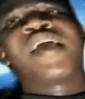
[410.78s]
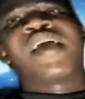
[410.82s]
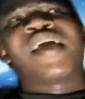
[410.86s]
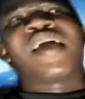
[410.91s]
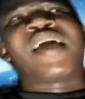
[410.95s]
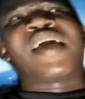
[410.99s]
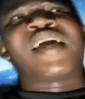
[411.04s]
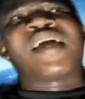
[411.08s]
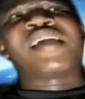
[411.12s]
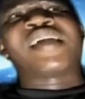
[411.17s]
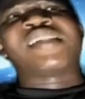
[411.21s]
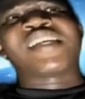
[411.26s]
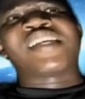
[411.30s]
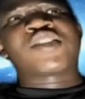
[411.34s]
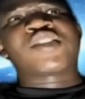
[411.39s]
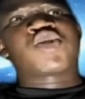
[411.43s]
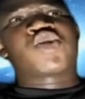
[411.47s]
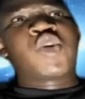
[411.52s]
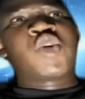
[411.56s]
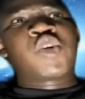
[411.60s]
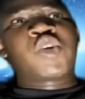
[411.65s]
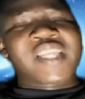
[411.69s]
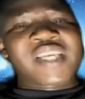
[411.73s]
Uh, there's
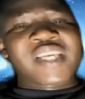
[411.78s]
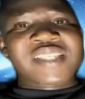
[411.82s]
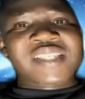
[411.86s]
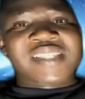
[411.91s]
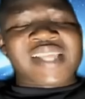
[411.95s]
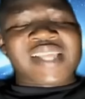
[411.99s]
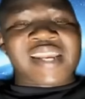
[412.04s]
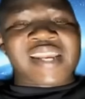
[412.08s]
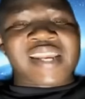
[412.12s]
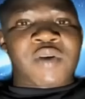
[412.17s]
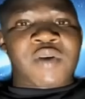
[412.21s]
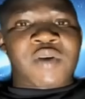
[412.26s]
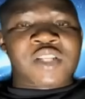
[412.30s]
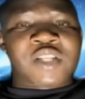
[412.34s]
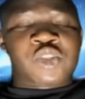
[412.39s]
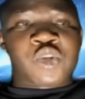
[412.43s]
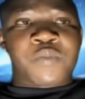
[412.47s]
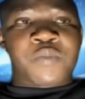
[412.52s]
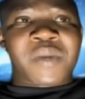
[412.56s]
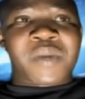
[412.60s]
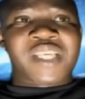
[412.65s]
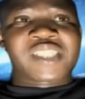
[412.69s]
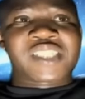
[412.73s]
two things that I
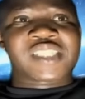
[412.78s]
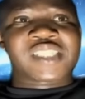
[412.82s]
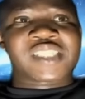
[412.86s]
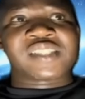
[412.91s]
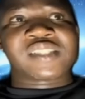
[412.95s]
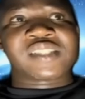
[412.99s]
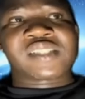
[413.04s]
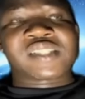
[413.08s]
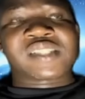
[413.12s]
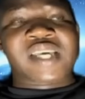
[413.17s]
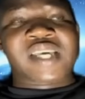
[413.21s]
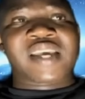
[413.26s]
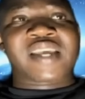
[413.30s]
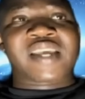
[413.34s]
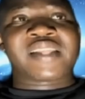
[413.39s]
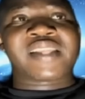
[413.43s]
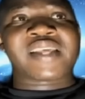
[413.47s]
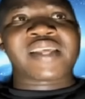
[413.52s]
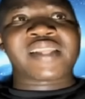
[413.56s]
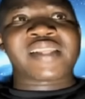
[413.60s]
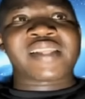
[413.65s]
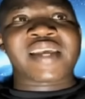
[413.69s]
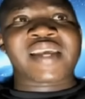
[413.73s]
want to mention.
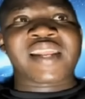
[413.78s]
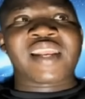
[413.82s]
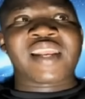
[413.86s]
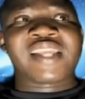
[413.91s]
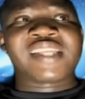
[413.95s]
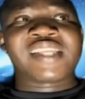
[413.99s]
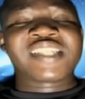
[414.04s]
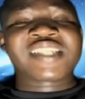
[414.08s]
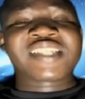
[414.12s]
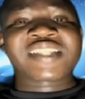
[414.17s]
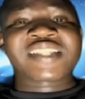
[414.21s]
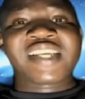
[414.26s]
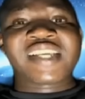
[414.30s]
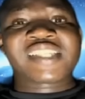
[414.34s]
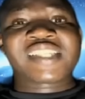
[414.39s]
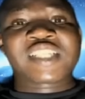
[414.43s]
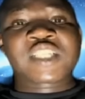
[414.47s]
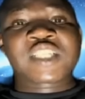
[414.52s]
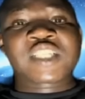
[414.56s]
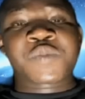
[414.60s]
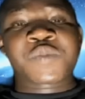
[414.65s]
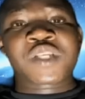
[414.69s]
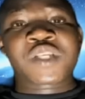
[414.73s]
The, the, the
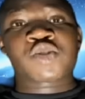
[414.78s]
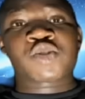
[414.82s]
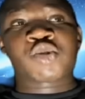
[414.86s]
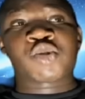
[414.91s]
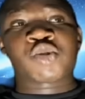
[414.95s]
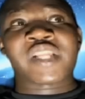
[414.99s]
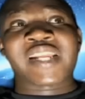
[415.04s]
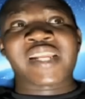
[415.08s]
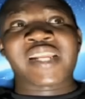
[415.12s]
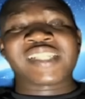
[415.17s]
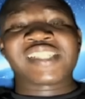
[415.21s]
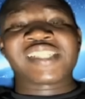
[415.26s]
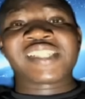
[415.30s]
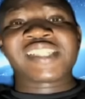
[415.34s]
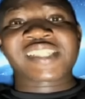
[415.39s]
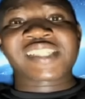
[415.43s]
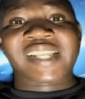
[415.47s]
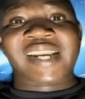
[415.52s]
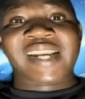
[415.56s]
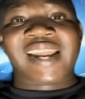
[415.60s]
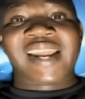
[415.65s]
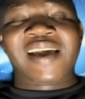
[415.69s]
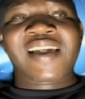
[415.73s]
legislation speaks to the
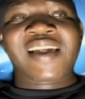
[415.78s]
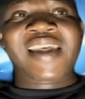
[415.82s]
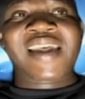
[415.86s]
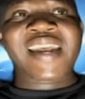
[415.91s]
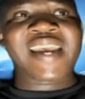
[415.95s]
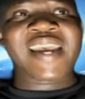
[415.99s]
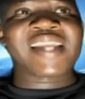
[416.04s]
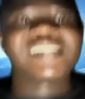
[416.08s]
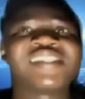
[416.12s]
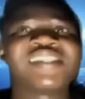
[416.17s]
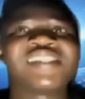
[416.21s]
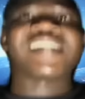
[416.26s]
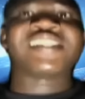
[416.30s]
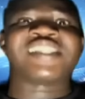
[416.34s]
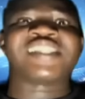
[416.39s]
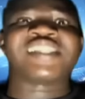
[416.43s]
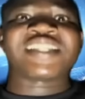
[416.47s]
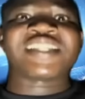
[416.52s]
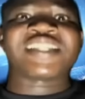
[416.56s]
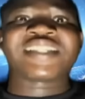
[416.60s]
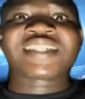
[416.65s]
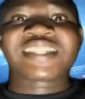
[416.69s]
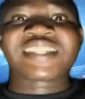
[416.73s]
registrar and the
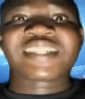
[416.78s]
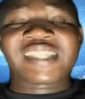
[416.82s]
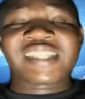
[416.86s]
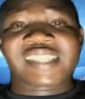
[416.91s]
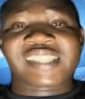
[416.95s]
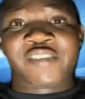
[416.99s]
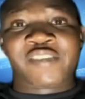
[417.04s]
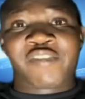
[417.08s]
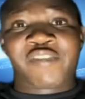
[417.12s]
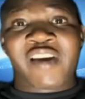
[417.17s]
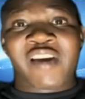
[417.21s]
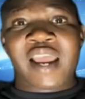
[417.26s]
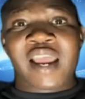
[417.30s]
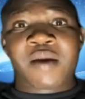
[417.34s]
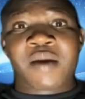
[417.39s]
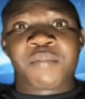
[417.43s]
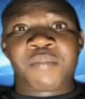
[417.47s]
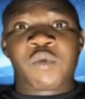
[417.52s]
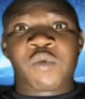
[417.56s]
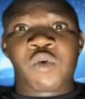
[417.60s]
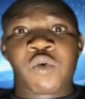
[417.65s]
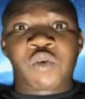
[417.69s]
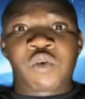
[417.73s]
designated
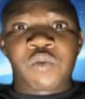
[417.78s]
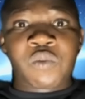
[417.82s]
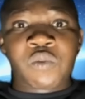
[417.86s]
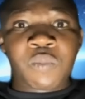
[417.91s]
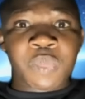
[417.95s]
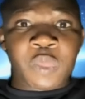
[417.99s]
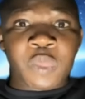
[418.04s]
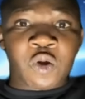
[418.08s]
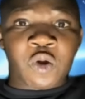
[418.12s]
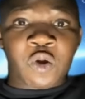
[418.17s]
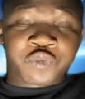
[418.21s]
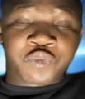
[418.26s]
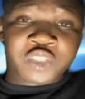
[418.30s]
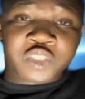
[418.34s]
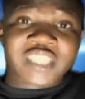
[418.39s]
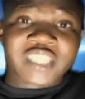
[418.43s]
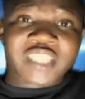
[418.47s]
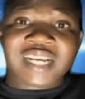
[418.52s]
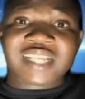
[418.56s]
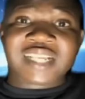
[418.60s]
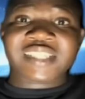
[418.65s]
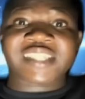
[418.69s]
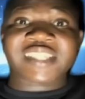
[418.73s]
firearm
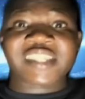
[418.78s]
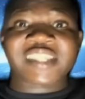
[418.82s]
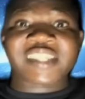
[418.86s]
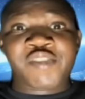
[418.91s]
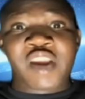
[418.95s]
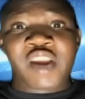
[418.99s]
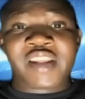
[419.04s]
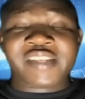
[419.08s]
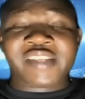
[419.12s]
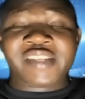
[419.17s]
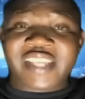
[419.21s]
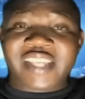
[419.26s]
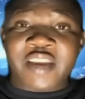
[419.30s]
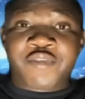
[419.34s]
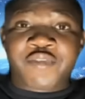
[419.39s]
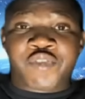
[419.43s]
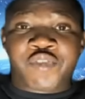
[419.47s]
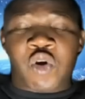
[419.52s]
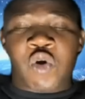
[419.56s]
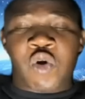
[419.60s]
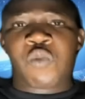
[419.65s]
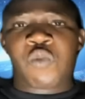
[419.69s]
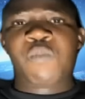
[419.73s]
official, D F
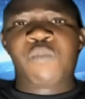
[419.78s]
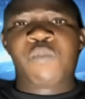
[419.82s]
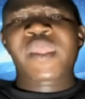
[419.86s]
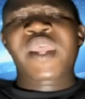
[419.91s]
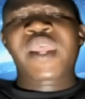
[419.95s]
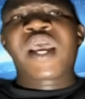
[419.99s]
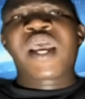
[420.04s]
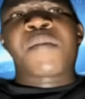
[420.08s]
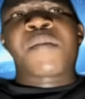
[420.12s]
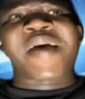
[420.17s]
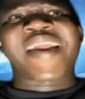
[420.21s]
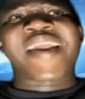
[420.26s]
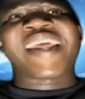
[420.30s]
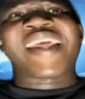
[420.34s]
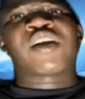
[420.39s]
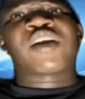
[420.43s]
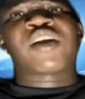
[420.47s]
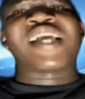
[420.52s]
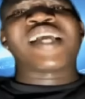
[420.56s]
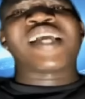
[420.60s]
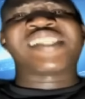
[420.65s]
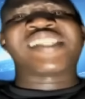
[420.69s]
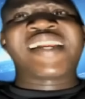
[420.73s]
O. But
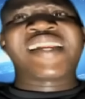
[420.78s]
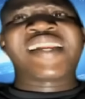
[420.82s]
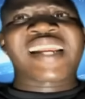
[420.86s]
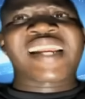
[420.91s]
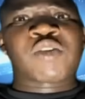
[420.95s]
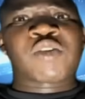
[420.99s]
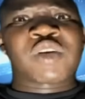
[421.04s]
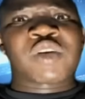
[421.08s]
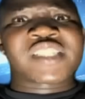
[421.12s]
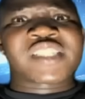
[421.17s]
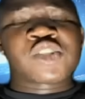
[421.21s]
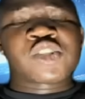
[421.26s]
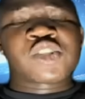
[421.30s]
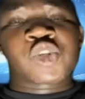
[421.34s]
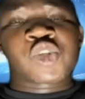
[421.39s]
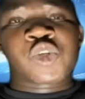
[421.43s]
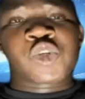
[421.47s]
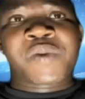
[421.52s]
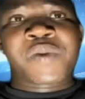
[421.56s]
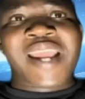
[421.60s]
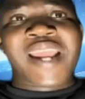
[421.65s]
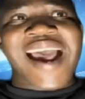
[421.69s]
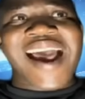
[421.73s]
a, a general question
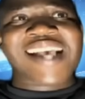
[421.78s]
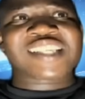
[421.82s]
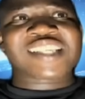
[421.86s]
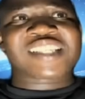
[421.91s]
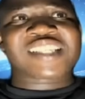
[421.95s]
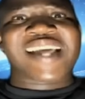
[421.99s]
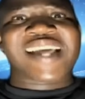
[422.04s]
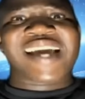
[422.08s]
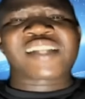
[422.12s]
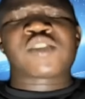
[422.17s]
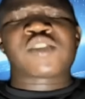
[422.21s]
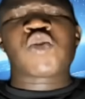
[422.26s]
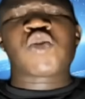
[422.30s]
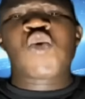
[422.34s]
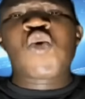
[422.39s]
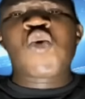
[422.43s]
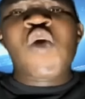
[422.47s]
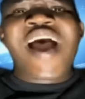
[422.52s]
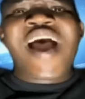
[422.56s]
should be asked, that who